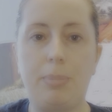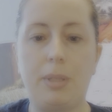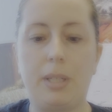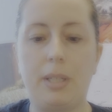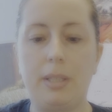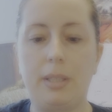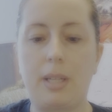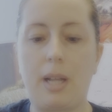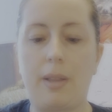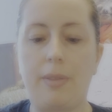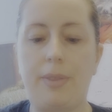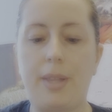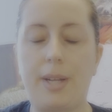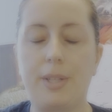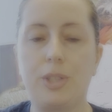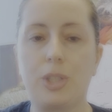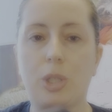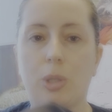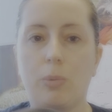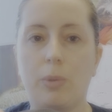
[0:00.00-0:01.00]
but
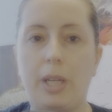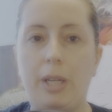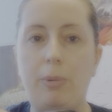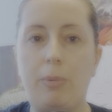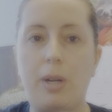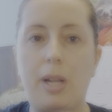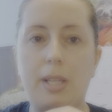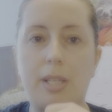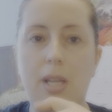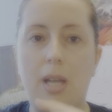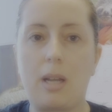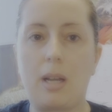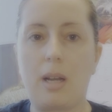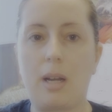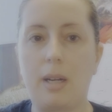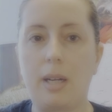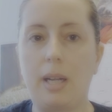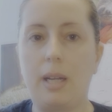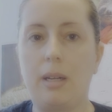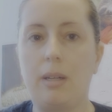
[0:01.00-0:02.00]
that's great when it's
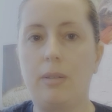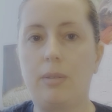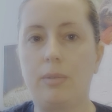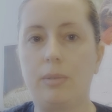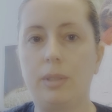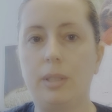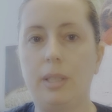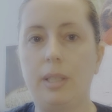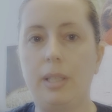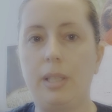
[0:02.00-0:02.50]
hot out.